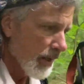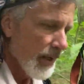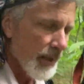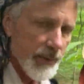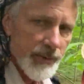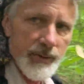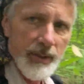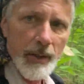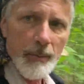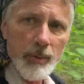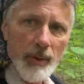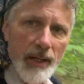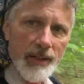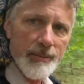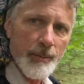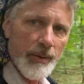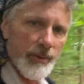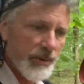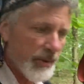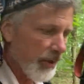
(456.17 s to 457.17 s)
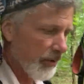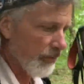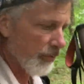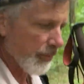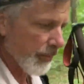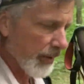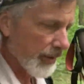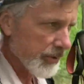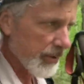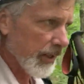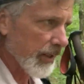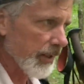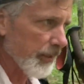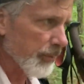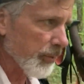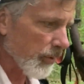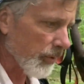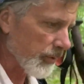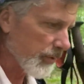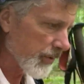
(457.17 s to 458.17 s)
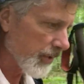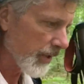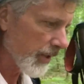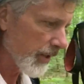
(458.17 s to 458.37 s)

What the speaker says: stabilize myself with my trekking poles.